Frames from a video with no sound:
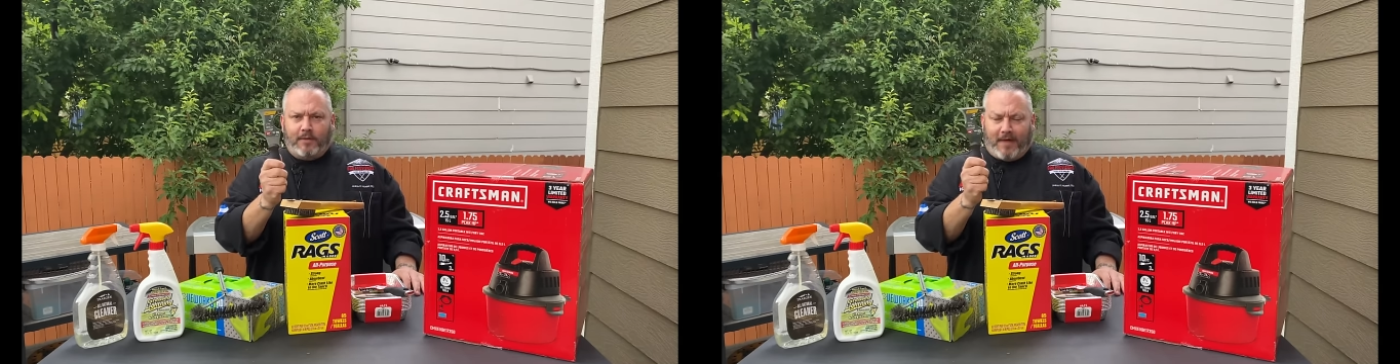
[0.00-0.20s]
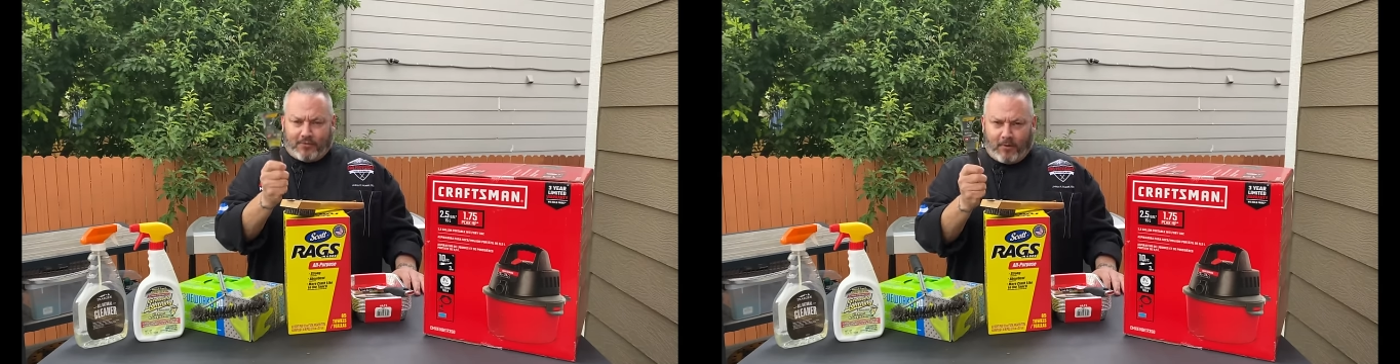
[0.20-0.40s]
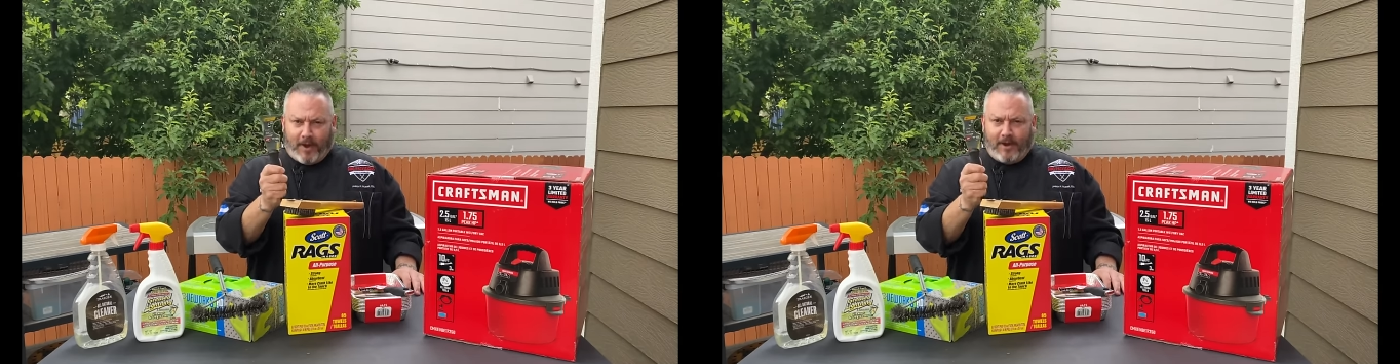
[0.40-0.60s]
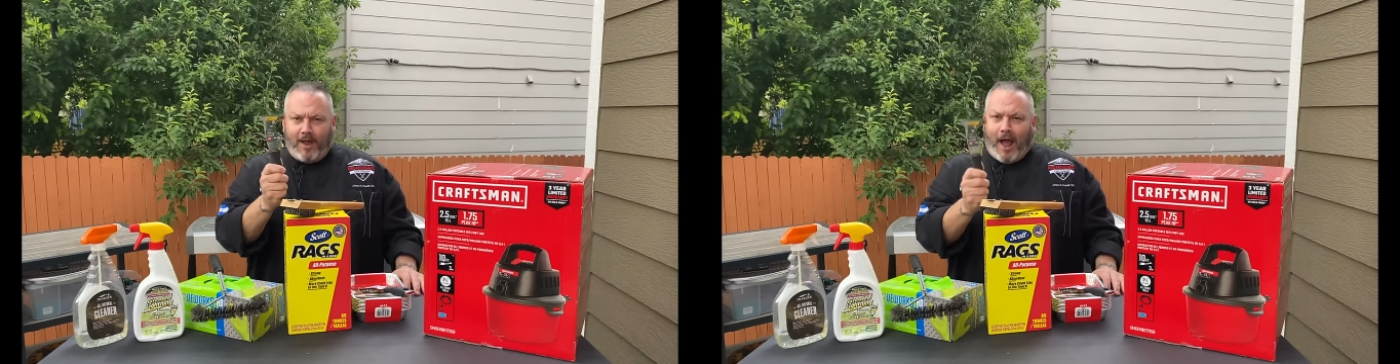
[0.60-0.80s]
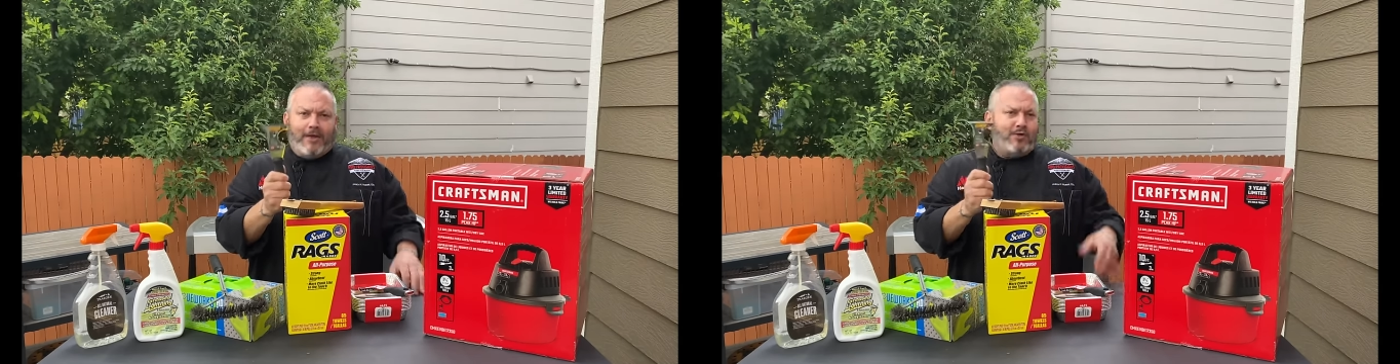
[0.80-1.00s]
That's right.
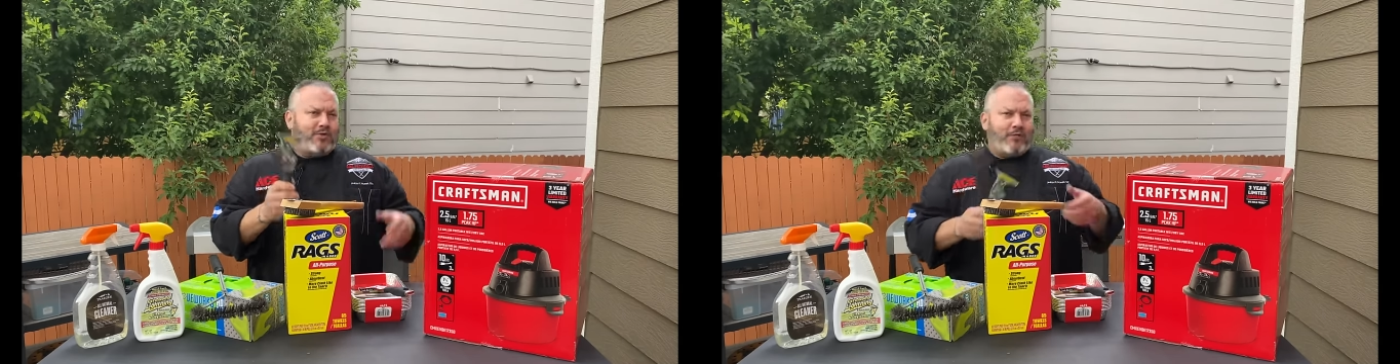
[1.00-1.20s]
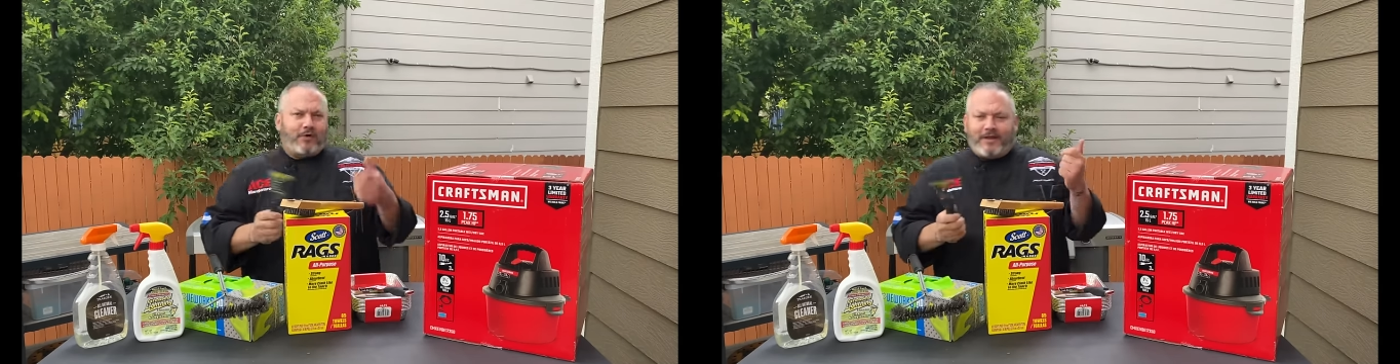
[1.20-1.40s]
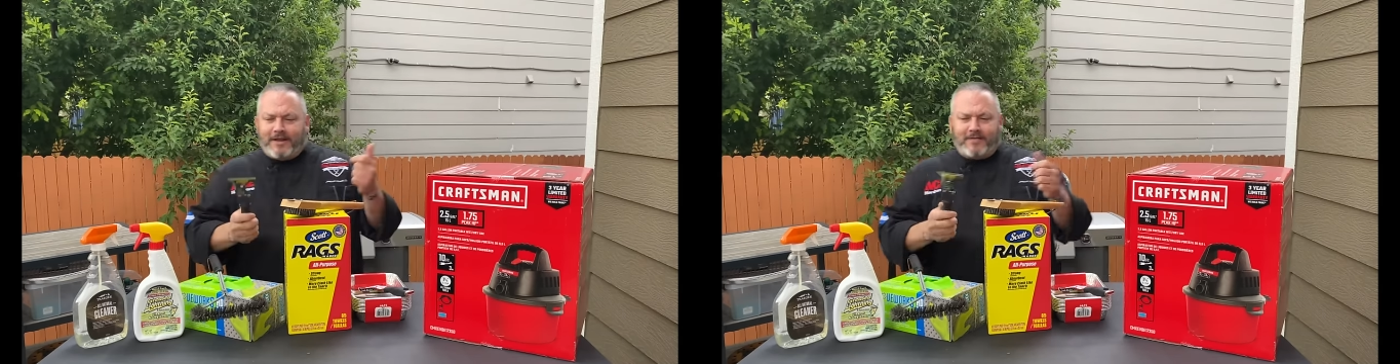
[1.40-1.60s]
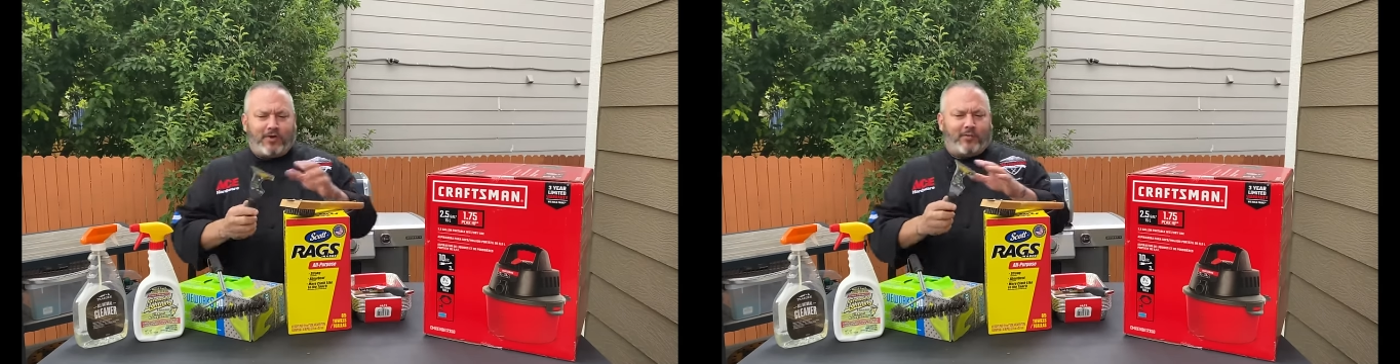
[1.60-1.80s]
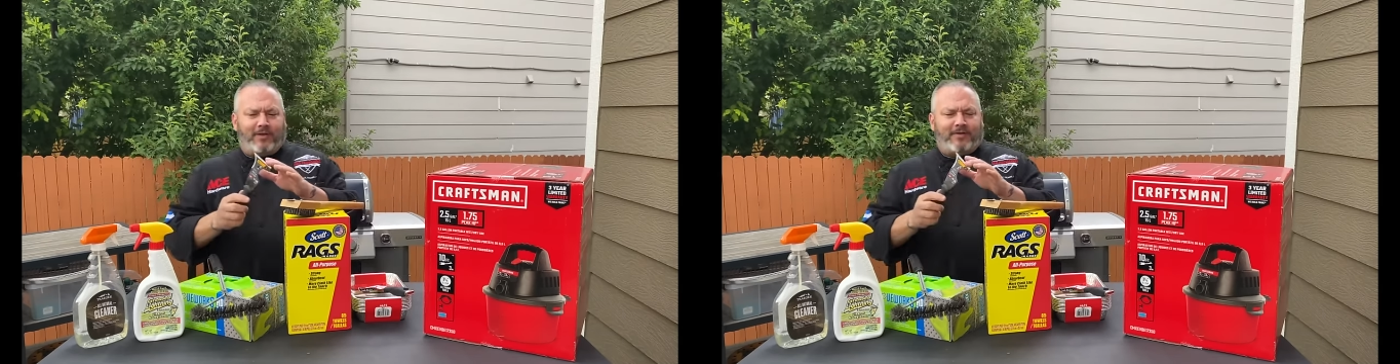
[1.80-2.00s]
I use it for cleaning
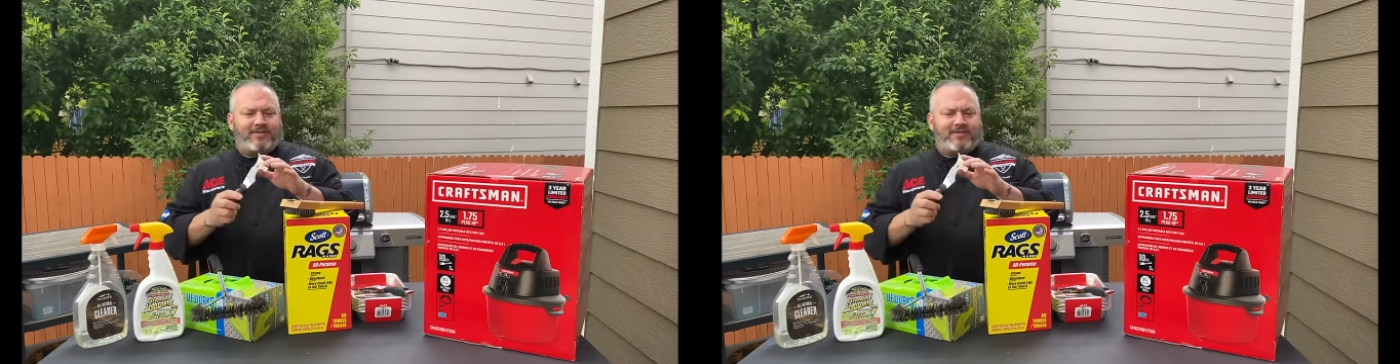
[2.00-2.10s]
the grill.